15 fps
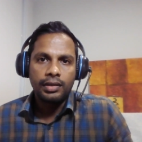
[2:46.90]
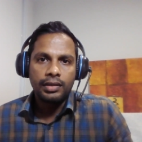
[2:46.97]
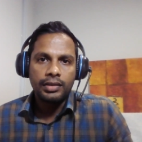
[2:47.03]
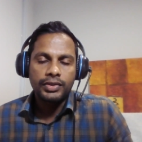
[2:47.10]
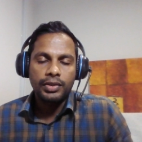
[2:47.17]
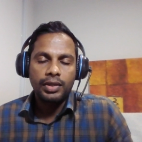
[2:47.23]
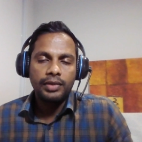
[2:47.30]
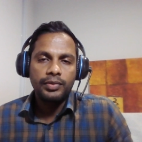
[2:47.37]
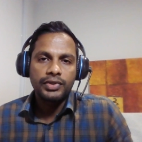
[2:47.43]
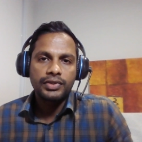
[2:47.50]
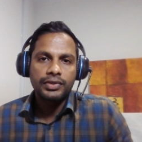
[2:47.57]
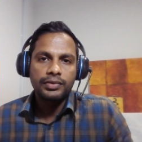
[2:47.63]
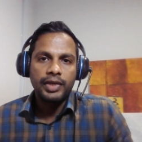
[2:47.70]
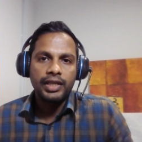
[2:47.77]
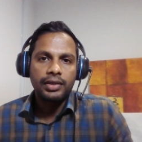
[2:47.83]
So I
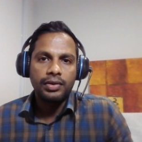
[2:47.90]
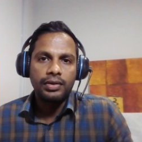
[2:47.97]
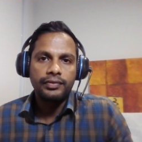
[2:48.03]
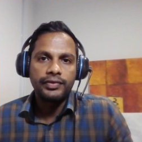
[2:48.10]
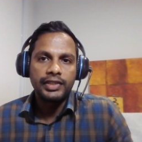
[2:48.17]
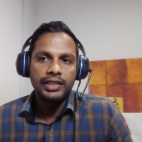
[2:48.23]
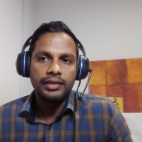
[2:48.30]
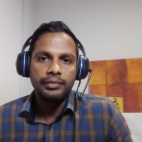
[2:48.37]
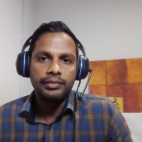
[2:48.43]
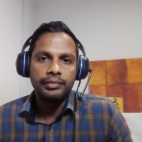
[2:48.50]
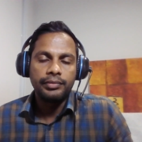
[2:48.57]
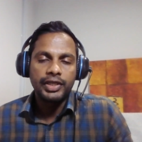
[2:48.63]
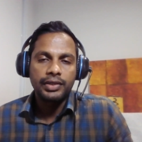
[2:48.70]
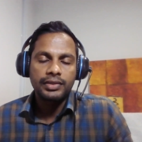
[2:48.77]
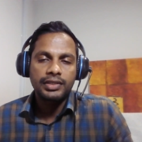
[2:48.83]
was very confident
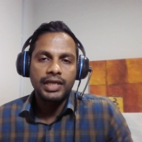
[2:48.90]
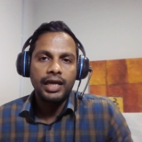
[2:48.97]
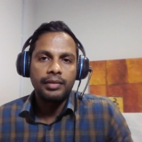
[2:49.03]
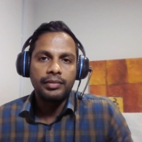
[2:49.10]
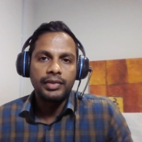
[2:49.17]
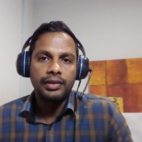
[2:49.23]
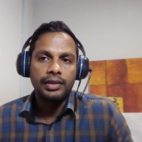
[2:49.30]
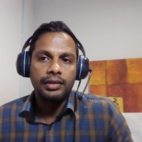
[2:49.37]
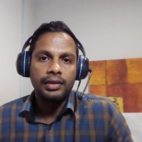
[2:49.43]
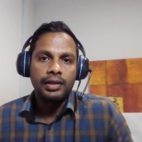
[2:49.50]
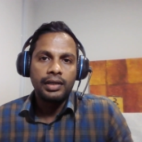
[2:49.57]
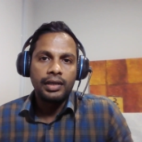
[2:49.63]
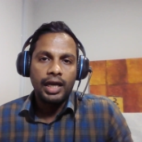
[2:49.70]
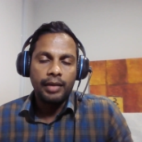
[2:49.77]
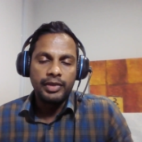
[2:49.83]
because I'm
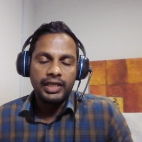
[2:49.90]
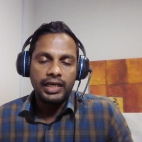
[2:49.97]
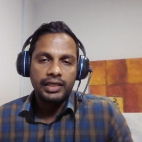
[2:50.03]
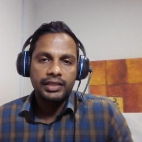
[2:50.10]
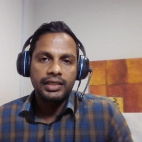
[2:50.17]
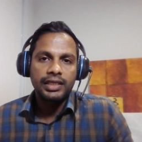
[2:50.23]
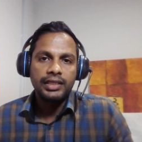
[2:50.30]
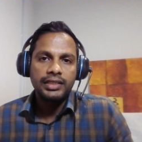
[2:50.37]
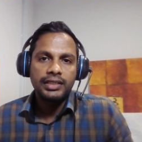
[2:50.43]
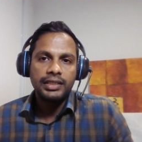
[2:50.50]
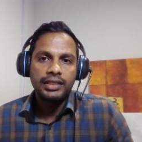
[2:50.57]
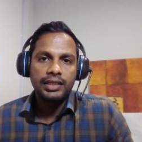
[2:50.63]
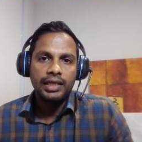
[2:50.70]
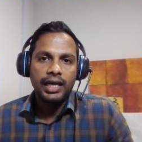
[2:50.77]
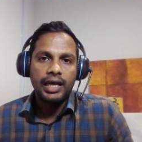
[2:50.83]
an electrical engineer.